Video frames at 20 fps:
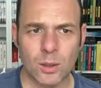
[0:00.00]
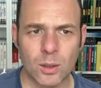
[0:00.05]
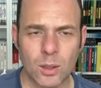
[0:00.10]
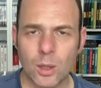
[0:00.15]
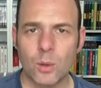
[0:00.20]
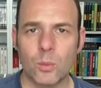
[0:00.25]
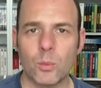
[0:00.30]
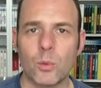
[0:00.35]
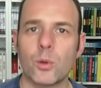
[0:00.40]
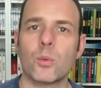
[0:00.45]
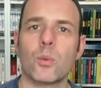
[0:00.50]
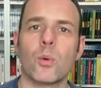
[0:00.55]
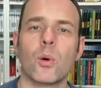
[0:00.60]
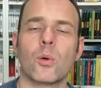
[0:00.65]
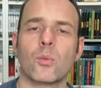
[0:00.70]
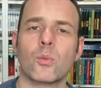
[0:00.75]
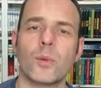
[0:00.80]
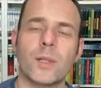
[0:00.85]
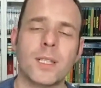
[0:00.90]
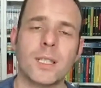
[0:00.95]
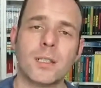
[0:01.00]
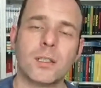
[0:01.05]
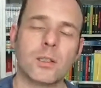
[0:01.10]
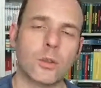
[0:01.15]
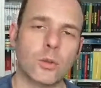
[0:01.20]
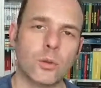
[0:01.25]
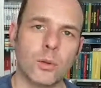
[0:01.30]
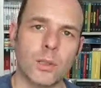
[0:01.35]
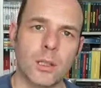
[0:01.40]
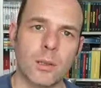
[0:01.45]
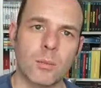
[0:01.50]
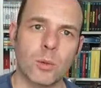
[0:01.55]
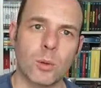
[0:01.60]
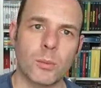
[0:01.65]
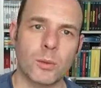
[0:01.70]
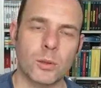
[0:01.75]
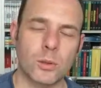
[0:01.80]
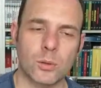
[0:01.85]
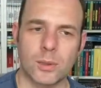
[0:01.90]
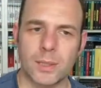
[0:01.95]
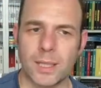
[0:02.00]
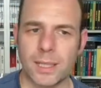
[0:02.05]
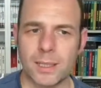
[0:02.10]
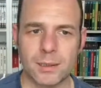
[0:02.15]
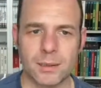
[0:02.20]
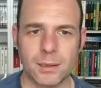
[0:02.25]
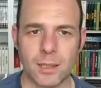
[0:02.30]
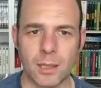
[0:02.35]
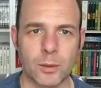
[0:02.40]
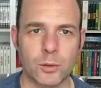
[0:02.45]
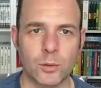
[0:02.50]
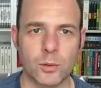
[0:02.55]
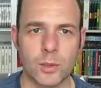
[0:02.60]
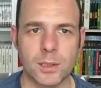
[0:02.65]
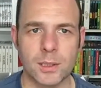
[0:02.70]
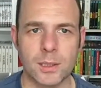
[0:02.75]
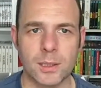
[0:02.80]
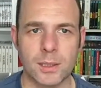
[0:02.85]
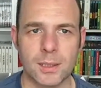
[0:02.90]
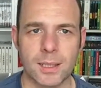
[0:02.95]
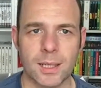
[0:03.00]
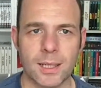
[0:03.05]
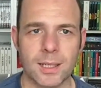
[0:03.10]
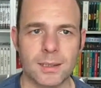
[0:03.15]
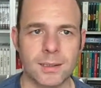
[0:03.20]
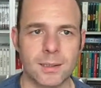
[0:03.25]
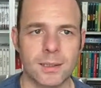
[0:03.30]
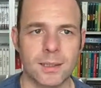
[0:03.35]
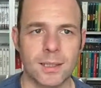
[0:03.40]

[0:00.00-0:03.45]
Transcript: with what Radiance are doing at the moment, so yes, I'm interested in that.